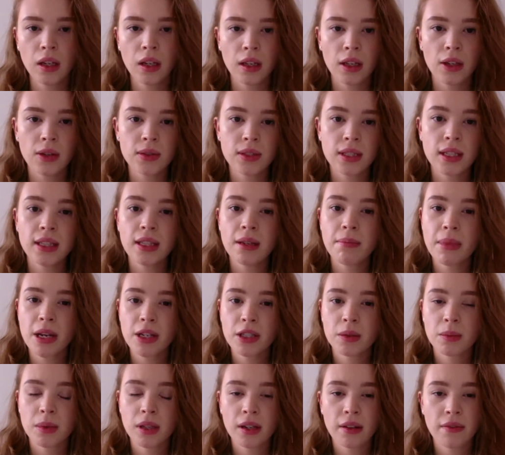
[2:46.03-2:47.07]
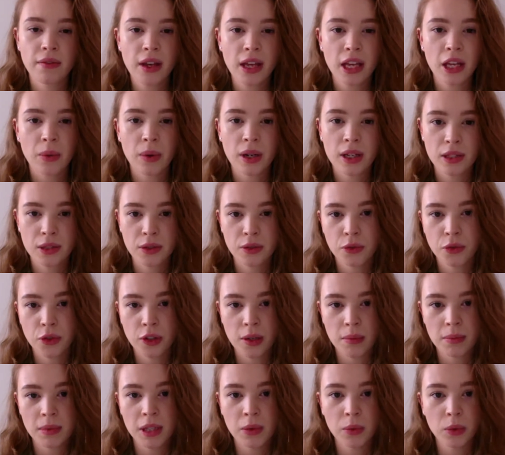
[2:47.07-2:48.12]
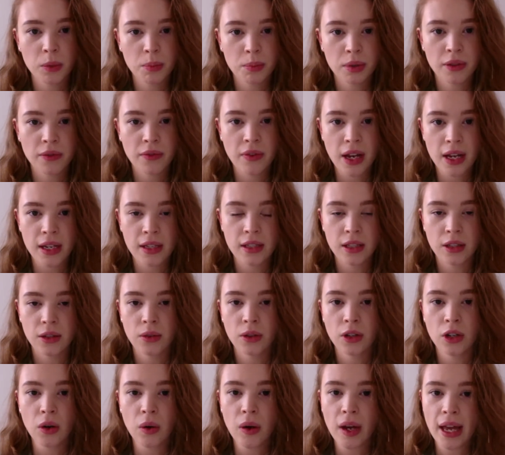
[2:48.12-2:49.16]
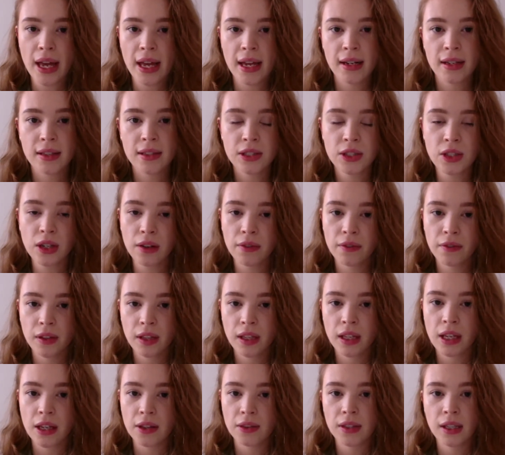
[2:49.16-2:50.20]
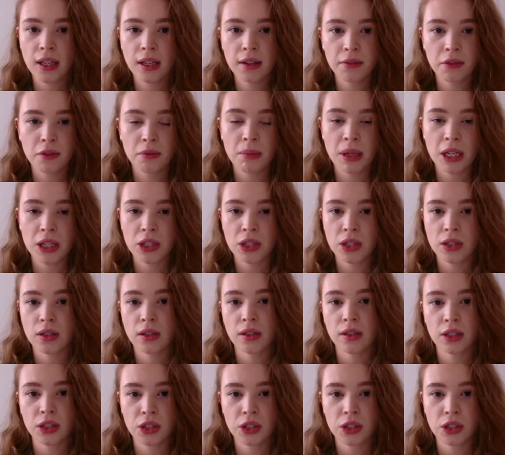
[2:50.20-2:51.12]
Using the measurement evaluation form that we'll provide you, go ahead and start filling out the information on the